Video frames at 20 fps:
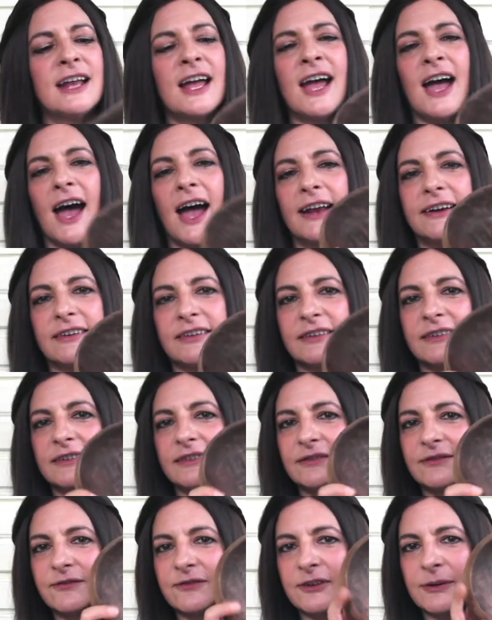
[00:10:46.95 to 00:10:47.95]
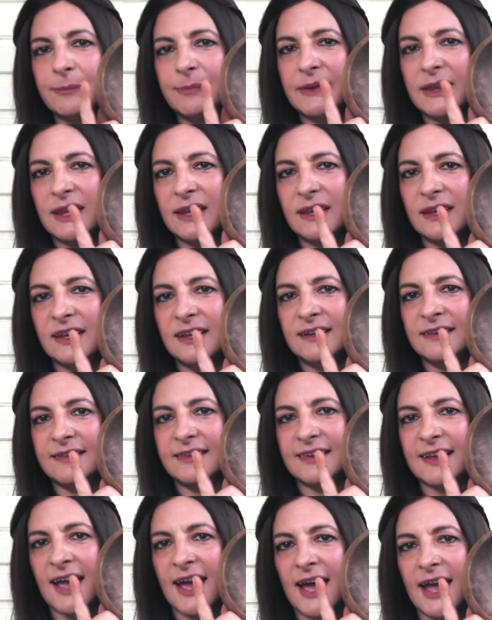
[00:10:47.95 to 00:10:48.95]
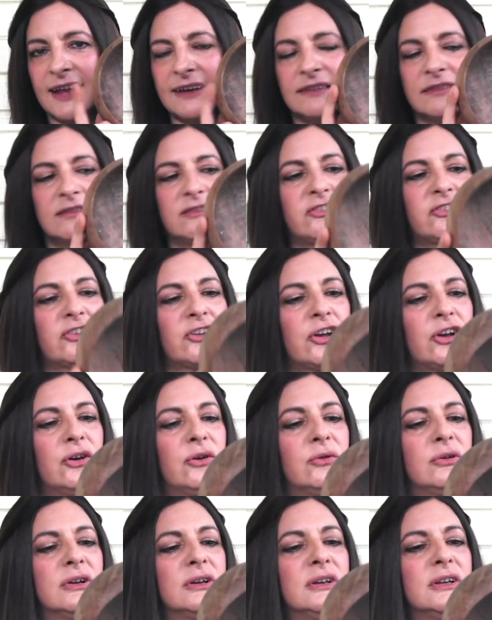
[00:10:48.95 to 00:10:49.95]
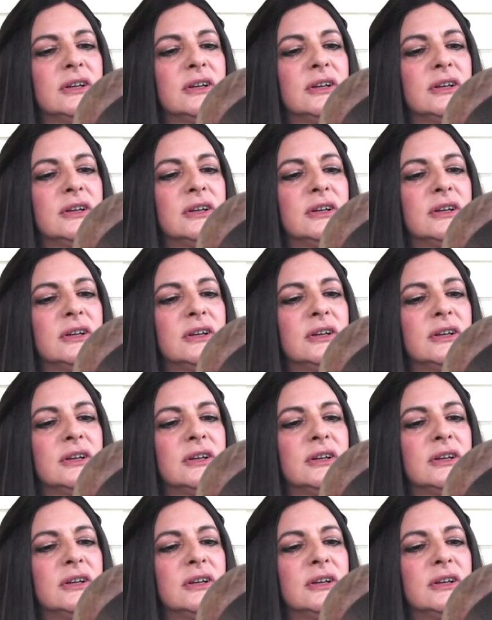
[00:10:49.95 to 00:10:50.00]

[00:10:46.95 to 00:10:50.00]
not from the inside. So,